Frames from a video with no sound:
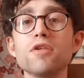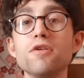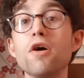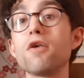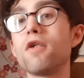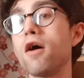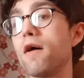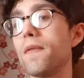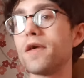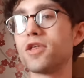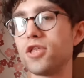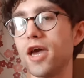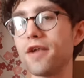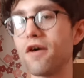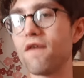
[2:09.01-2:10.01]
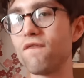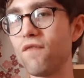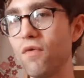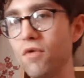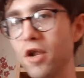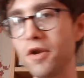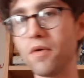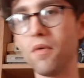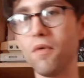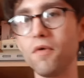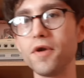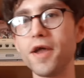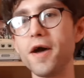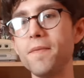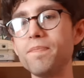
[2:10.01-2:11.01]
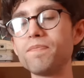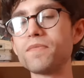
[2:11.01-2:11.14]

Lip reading: like the Jedi Fallen Order